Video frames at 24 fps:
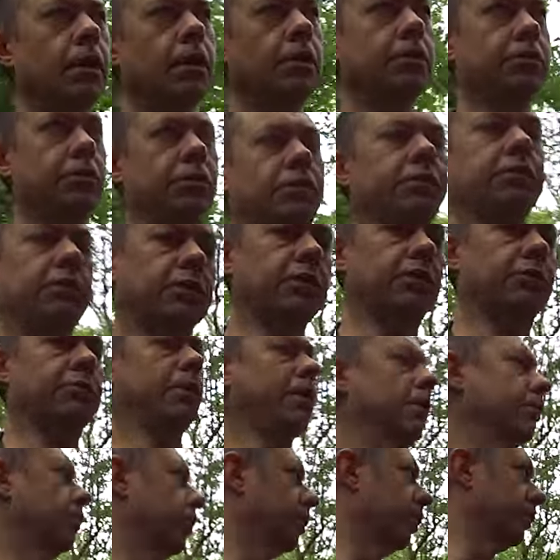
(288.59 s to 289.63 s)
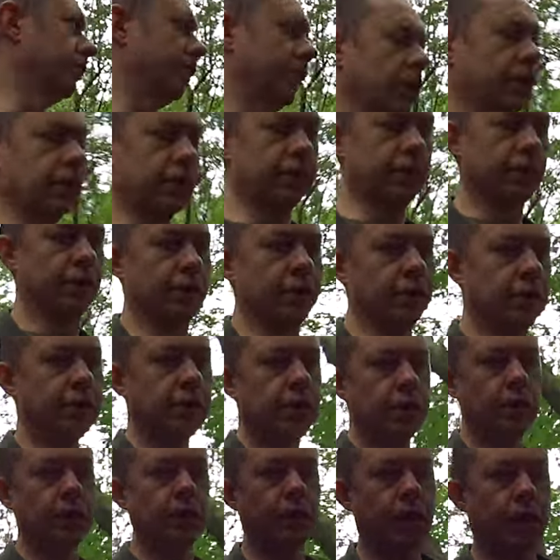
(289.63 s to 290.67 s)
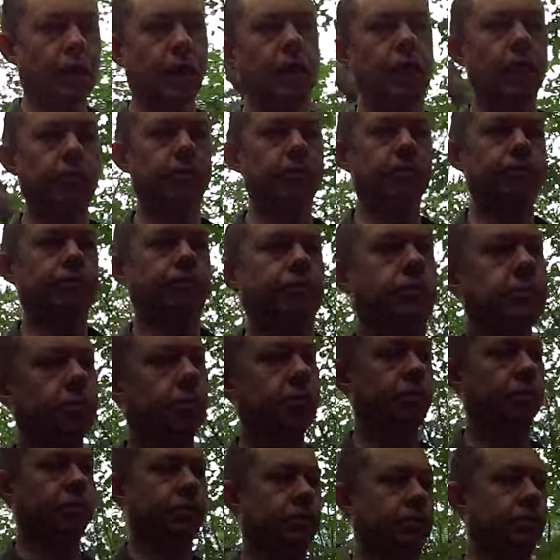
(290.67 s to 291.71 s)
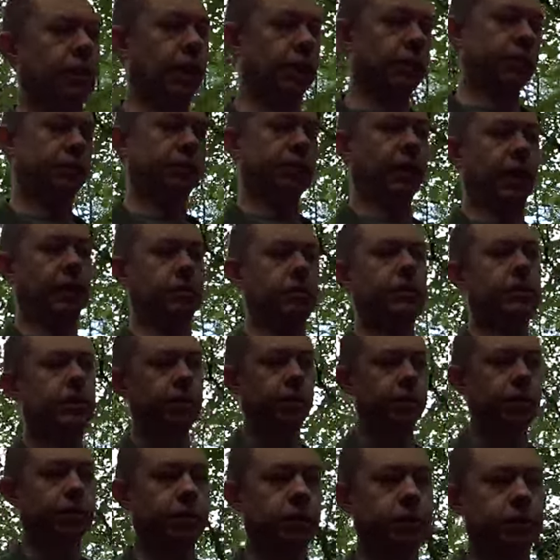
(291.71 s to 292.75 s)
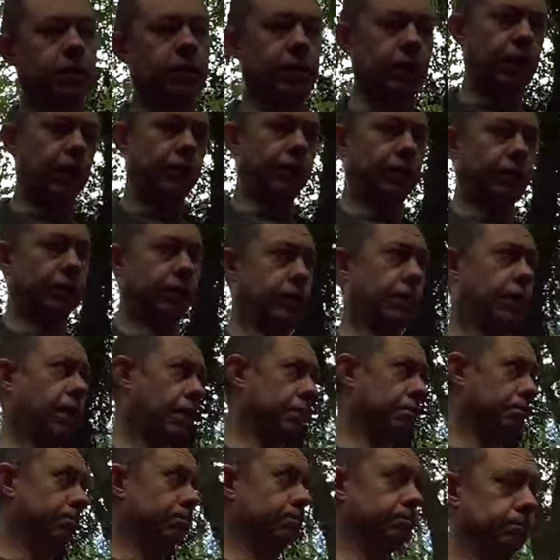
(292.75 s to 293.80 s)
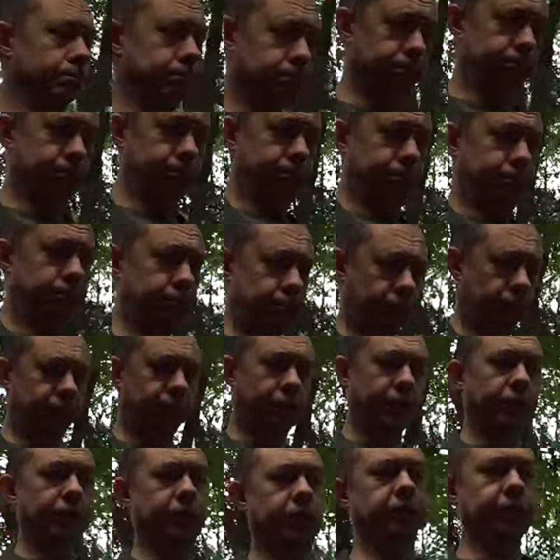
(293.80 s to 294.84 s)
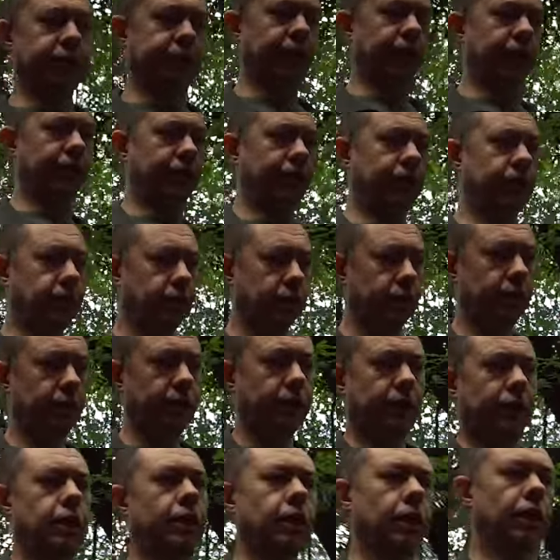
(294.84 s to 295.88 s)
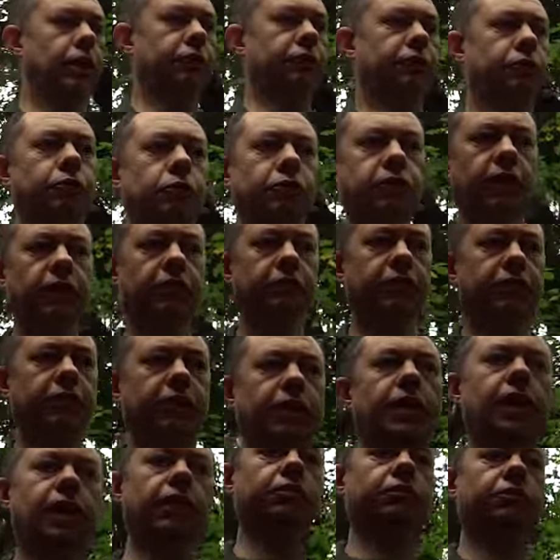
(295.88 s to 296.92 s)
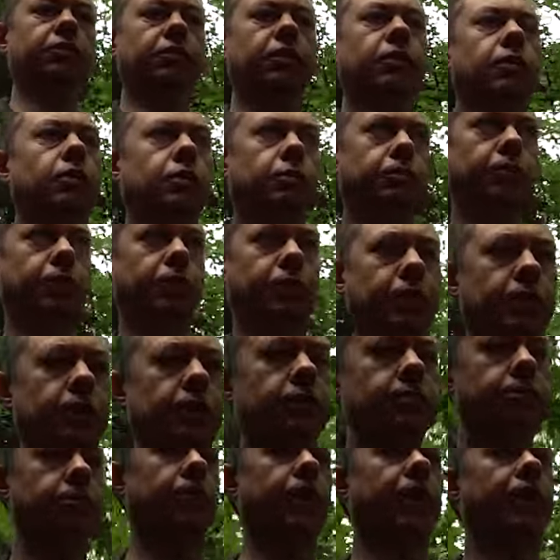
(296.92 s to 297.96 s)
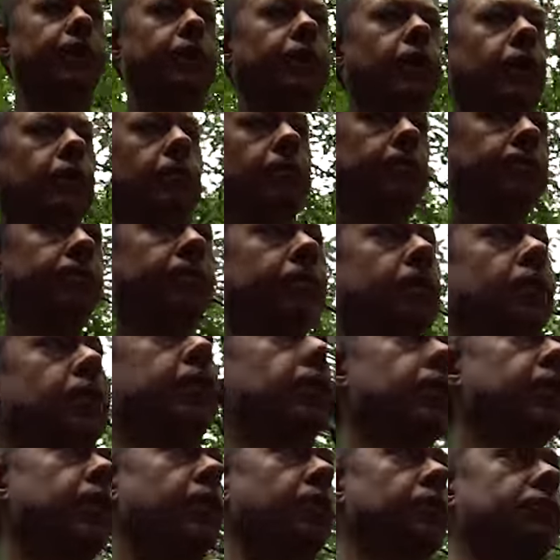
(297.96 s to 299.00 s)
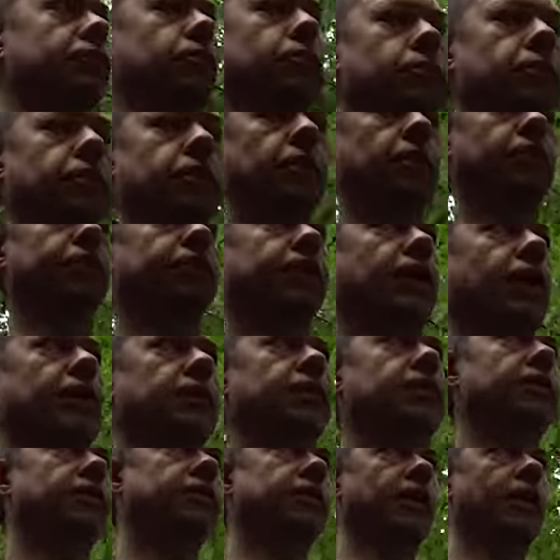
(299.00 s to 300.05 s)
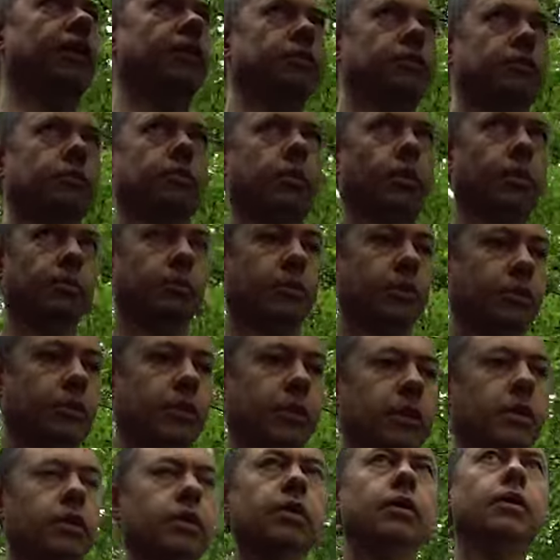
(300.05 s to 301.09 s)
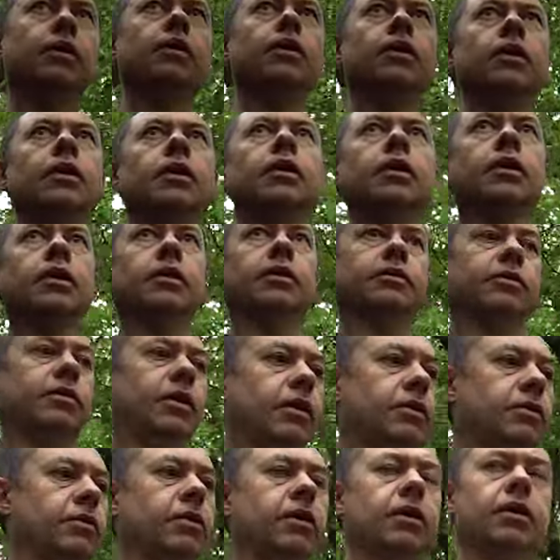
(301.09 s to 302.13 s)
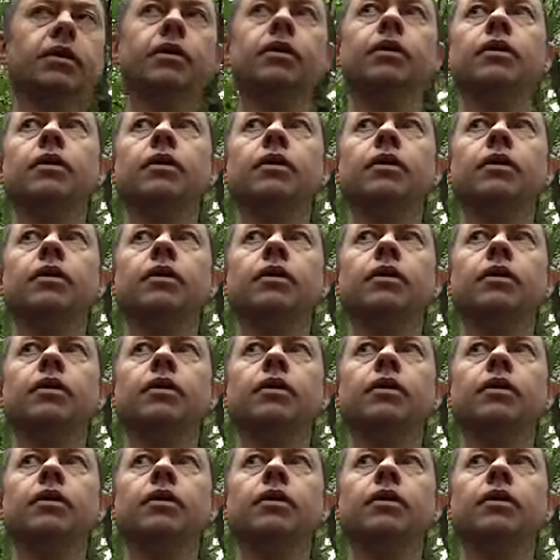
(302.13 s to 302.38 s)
So just to explain what I did, um, I had a chat with the, the lady at the camp, very nice lady. I sorted everything out so I know what I'm doing, paid up, give her all my contact details and what I'm doing, etc.